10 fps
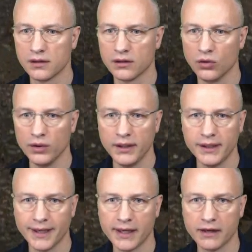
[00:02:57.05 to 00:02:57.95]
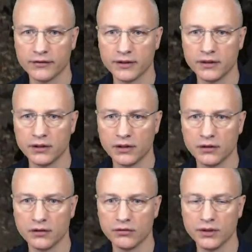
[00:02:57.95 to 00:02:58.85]
The only thing I haven't
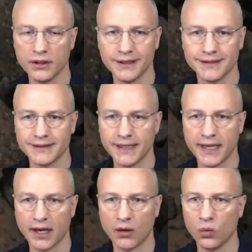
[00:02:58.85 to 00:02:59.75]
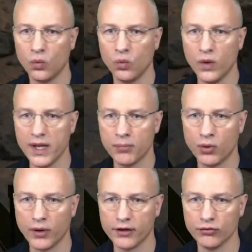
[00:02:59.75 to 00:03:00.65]
done really is set a
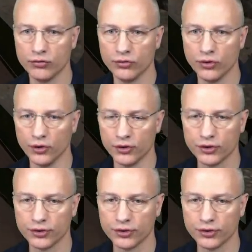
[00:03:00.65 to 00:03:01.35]
waypoint route.